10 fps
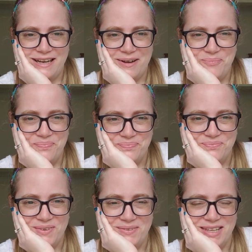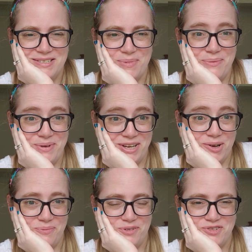am, this might be
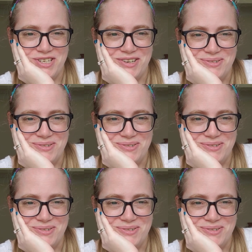helpful to you.